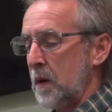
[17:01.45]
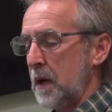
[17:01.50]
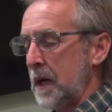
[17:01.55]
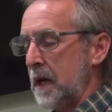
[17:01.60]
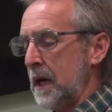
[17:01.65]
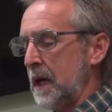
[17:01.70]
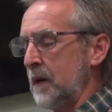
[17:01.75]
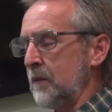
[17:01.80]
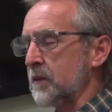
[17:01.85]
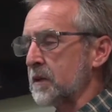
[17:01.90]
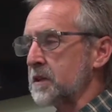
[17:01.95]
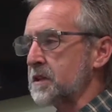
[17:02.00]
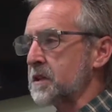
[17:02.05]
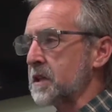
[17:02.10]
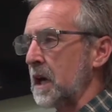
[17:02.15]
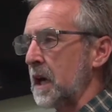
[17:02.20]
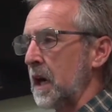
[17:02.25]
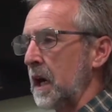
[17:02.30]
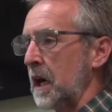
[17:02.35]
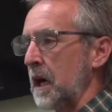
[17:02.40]
Eve is
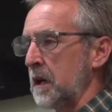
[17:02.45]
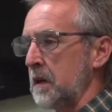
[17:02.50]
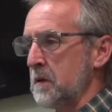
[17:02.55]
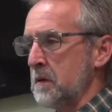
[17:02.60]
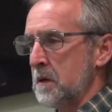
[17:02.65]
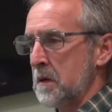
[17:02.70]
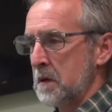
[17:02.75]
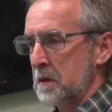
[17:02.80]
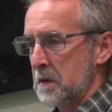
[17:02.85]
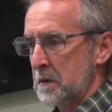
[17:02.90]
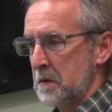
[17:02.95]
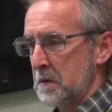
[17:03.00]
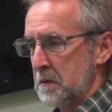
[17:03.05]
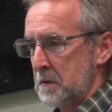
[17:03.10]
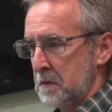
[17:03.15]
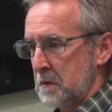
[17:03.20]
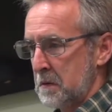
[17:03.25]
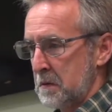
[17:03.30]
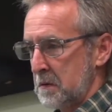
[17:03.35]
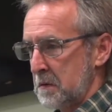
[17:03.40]
saying,
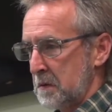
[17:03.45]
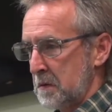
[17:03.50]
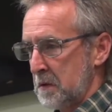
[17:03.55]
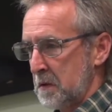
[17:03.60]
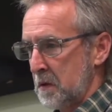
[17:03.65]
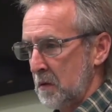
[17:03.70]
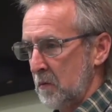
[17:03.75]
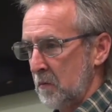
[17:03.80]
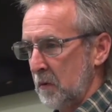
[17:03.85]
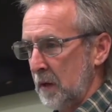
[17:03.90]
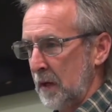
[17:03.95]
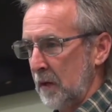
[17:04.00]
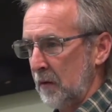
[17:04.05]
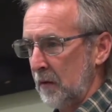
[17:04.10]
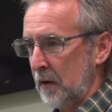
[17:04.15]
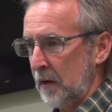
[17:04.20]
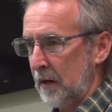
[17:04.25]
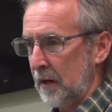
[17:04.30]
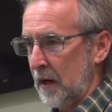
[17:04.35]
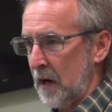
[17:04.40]

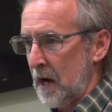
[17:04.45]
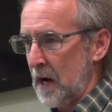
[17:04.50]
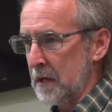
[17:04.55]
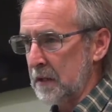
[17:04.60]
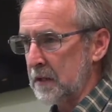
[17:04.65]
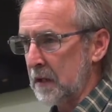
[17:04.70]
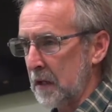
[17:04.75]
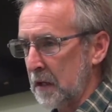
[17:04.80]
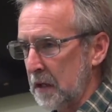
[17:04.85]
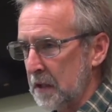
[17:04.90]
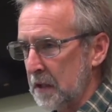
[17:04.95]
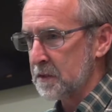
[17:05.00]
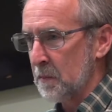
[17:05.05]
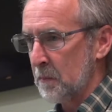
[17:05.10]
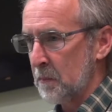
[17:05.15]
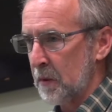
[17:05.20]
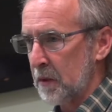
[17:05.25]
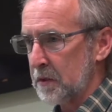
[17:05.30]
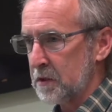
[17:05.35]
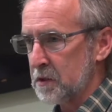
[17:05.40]
well, I think a
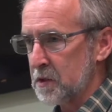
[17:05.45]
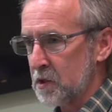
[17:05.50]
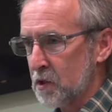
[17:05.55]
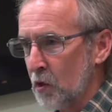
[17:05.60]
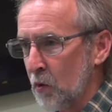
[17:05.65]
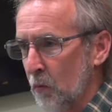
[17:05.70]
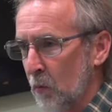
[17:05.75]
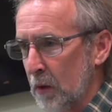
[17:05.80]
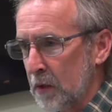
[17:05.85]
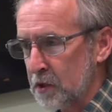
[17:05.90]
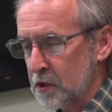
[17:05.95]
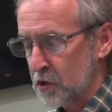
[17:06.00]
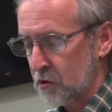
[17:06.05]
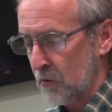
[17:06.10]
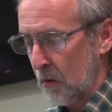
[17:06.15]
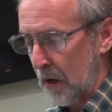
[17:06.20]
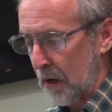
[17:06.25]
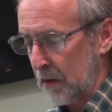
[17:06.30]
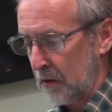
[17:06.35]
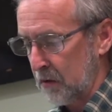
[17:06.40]
bit too
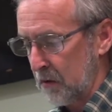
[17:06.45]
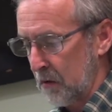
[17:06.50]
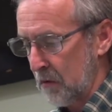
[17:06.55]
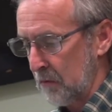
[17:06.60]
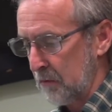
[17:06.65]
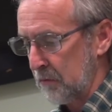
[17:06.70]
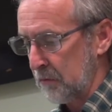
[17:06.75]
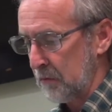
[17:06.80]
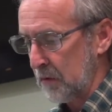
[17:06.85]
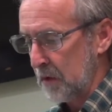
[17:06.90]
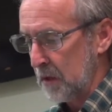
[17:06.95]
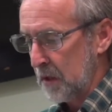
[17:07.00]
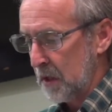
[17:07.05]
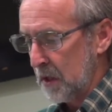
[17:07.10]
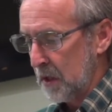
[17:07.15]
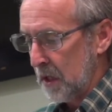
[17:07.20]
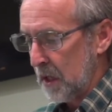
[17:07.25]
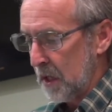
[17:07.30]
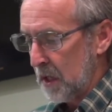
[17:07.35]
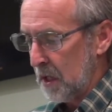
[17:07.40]
restrictive.
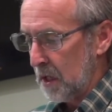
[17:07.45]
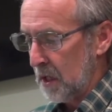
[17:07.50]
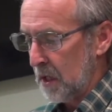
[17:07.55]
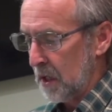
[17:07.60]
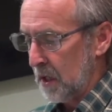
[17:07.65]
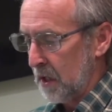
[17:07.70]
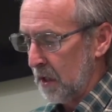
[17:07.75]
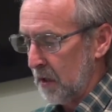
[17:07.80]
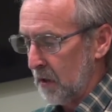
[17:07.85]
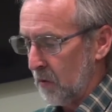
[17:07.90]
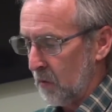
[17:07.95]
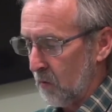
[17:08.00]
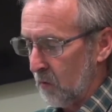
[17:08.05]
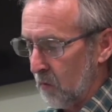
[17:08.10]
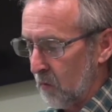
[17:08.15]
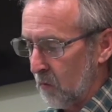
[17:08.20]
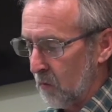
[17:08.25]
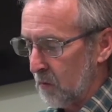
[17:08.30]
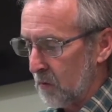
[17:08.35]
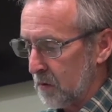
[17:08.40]
Uh,
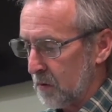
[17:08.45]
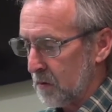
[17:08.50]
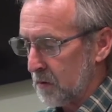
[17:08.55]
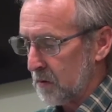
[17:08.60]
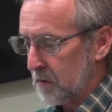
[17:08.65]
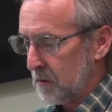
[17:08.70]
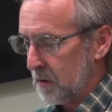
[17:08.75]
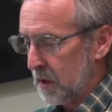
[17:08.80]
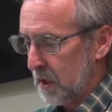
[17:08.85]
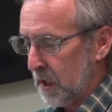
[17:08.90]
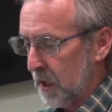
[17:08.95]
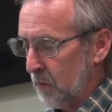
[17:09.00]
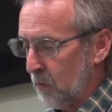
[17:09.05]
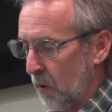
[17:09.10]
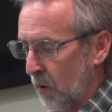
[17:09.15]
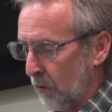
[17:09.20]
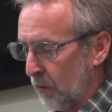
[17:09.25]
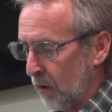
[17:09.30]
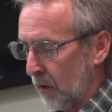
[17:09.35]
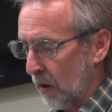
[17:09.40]
he
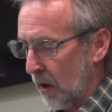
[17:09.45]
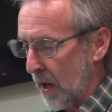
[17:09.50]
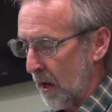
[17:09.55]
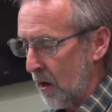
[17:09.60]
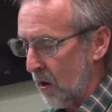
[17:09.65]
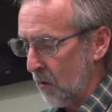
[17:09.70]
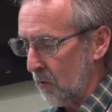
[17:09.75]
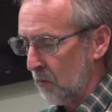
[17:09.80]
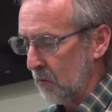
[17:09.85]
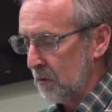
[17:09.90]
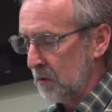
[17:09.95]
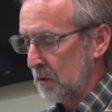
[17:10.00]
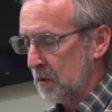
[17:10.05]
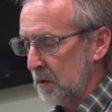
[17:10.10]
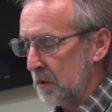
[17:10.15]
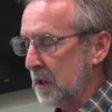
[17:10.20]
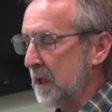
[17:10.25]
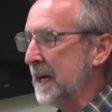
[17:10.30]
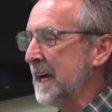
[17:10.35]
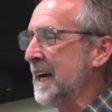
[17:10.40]
won't allow
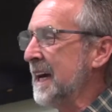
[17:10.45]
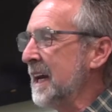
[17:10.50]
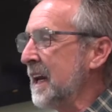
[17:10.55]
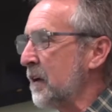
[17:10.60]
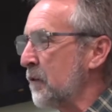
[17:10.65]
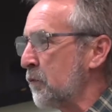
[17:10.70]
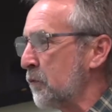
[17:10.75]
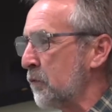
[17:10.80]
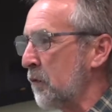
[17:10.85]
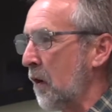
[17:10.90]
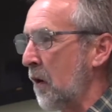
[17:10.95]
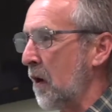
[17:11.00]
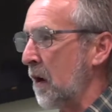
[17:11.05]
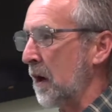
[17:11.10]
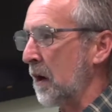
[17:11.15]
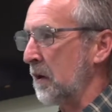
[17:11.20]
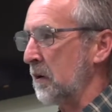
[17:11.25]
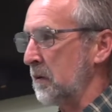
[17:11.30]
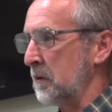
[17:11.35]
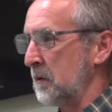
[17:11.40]
any fun.